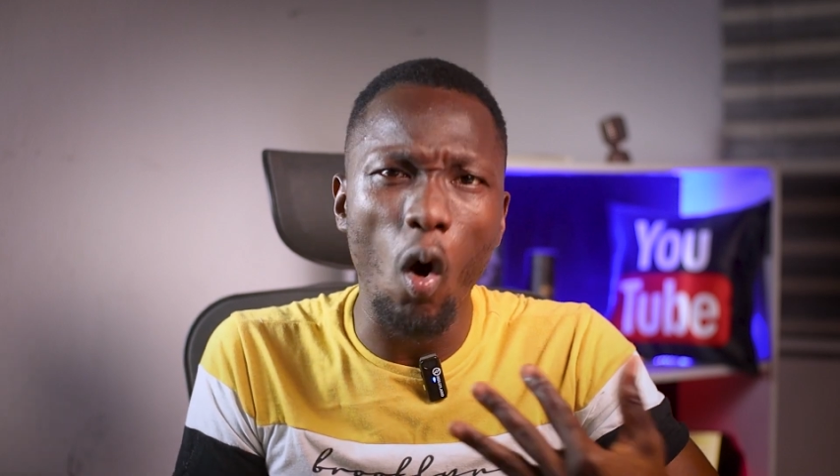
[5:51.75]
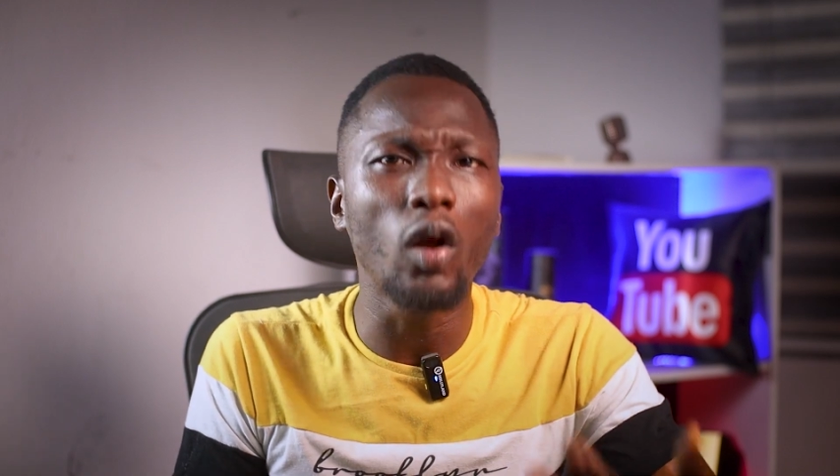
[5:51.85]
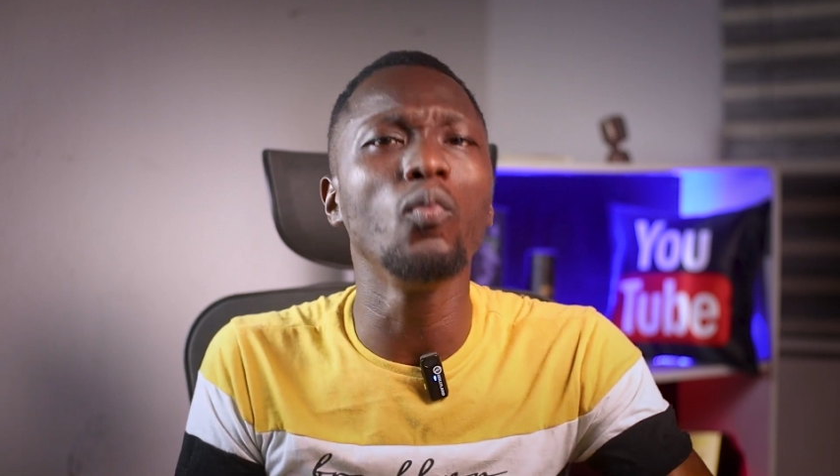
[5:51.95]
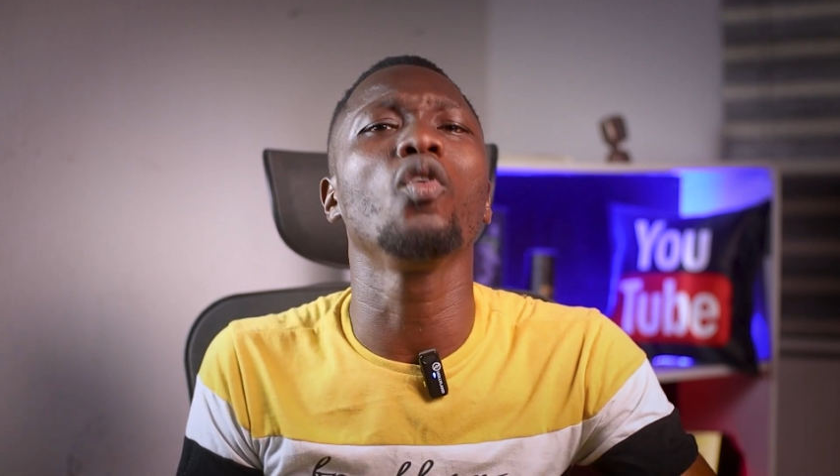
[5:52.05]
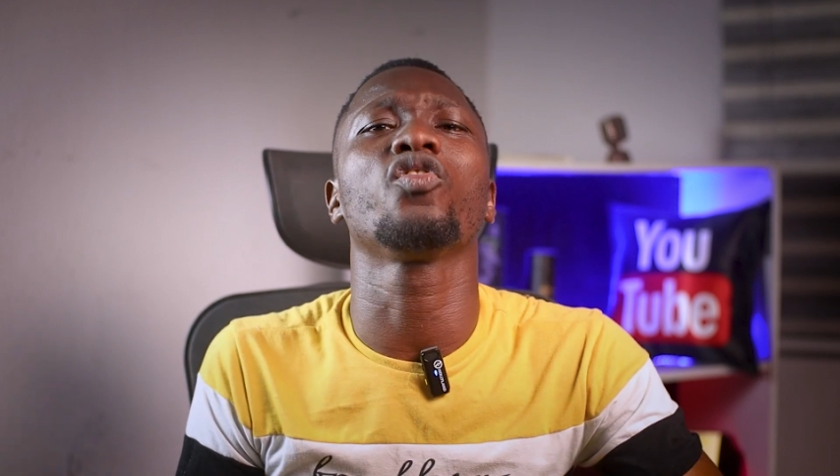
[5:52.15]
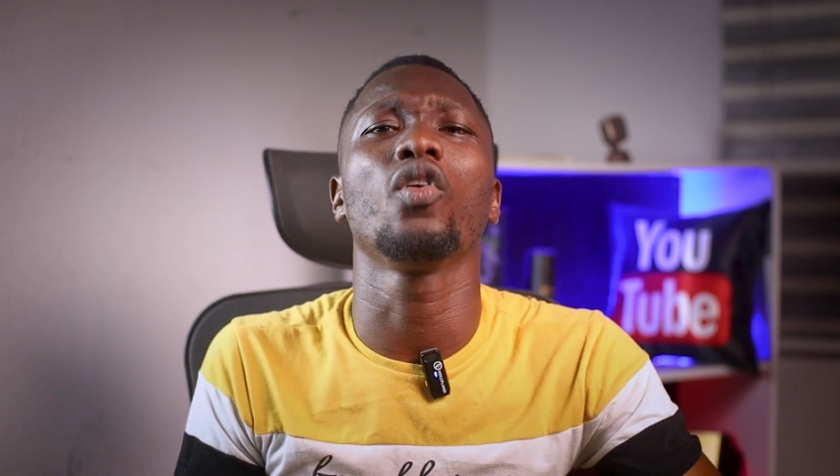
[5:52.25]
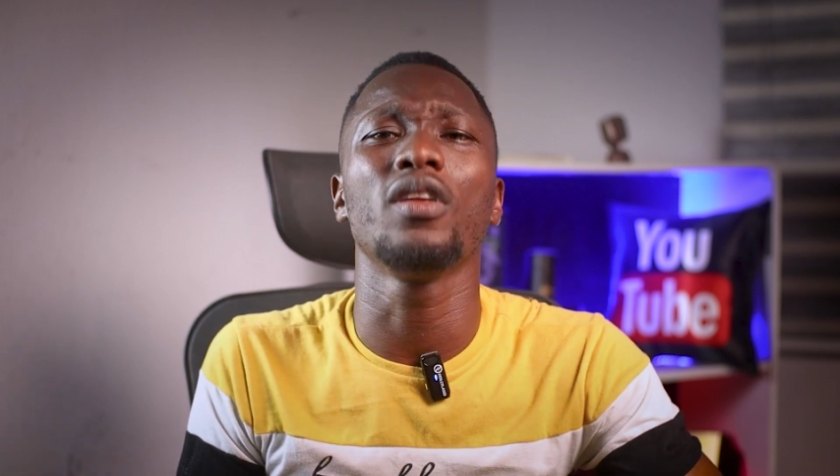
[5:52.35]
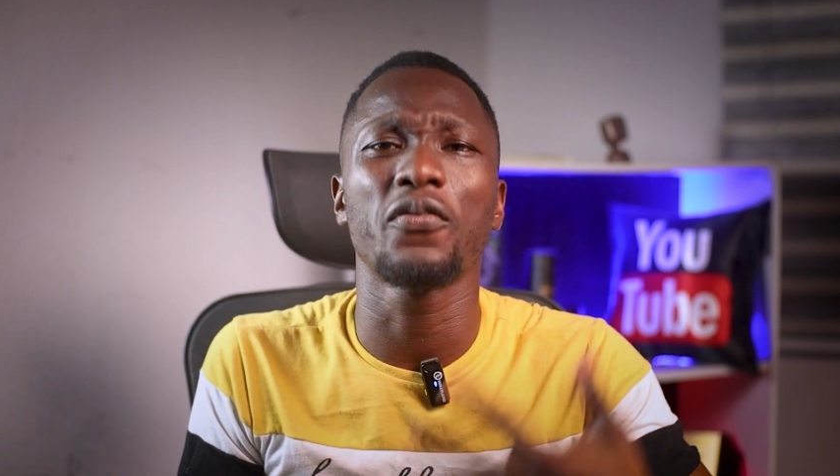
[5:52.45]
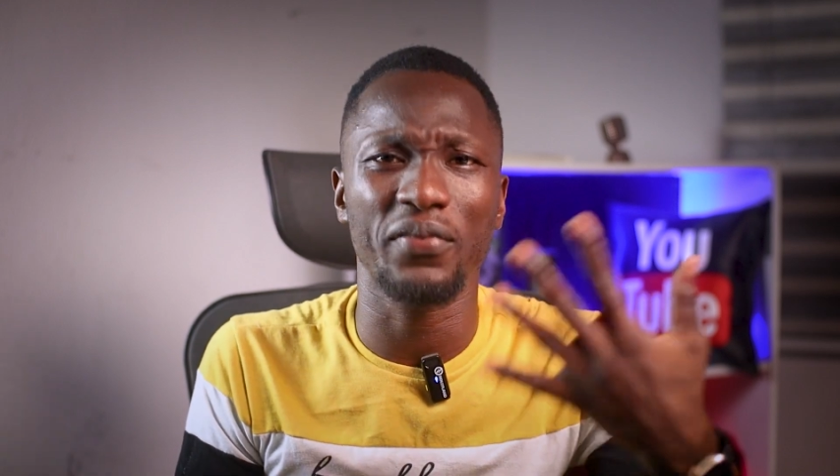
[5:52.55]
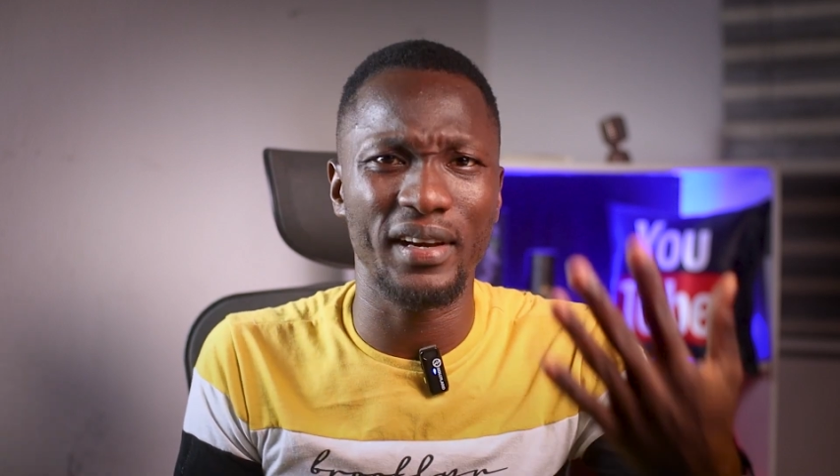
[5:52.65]
almost
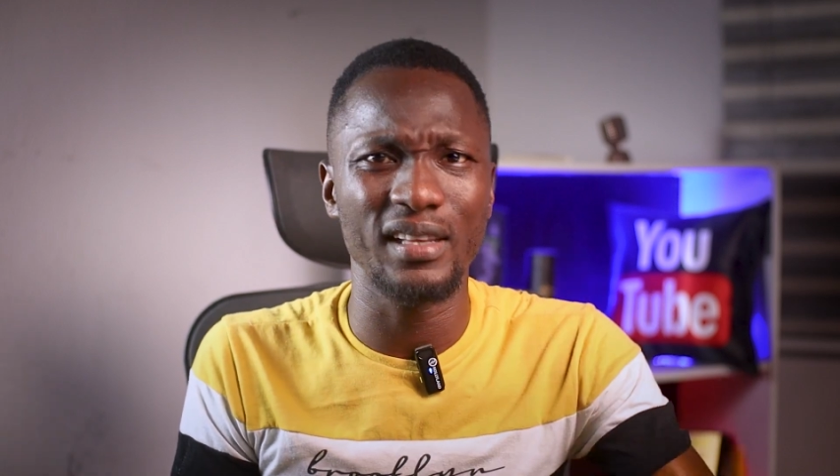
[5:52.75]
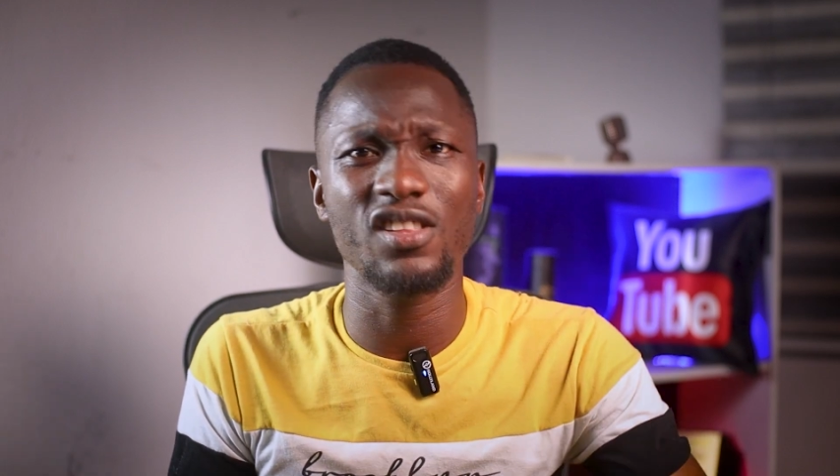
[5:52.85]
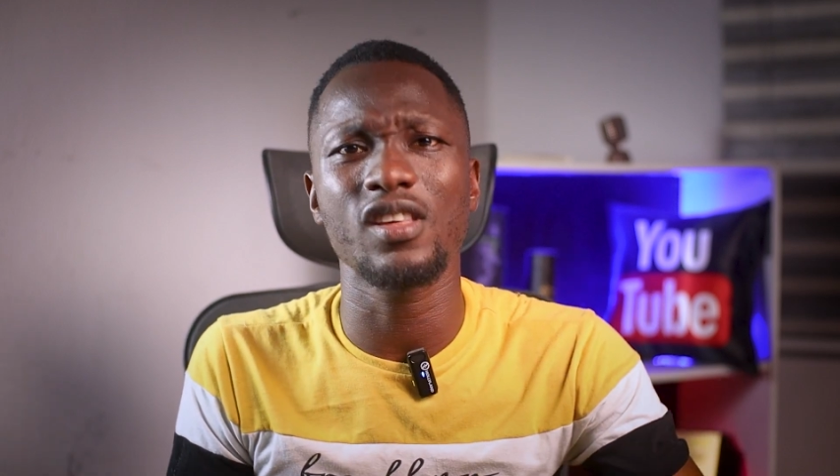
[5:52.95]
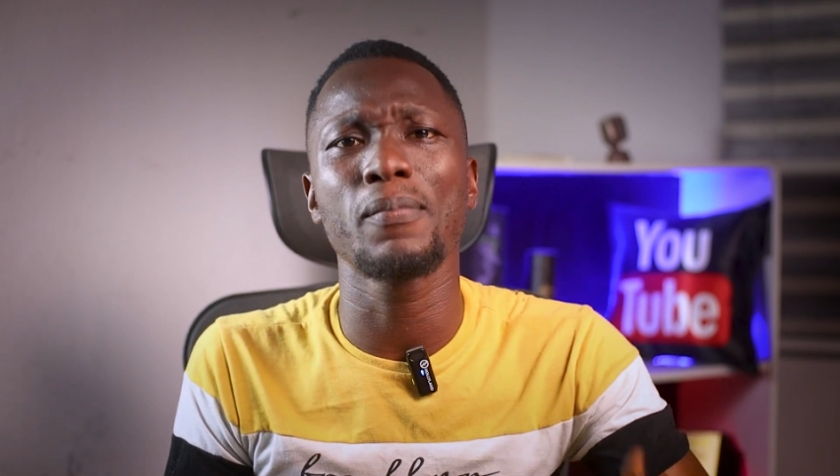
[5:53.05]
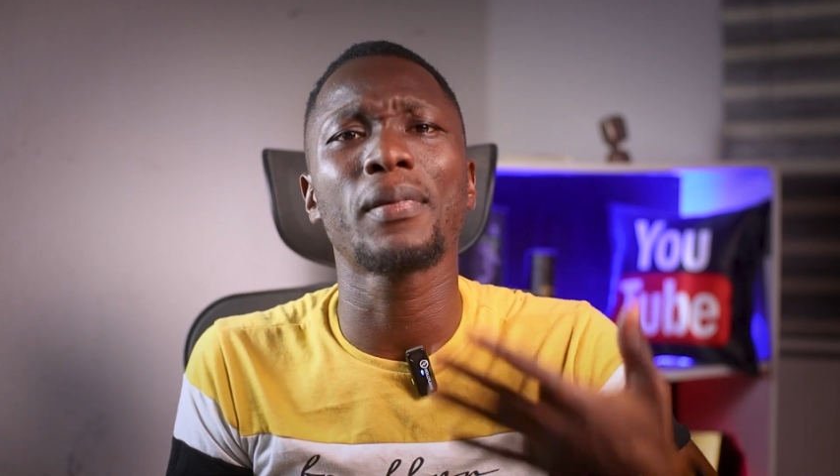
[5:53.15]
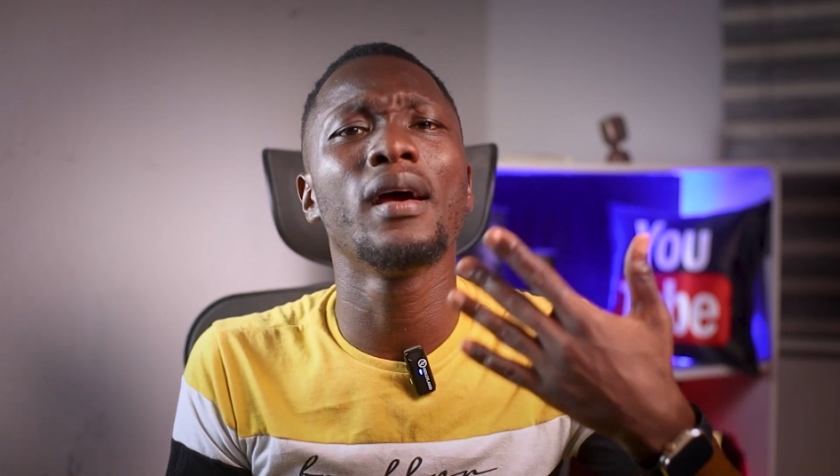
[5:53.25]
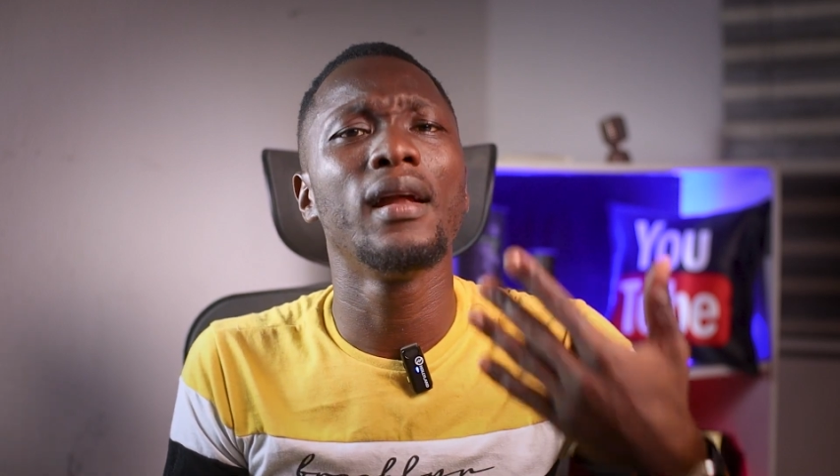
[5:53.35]
on a friendship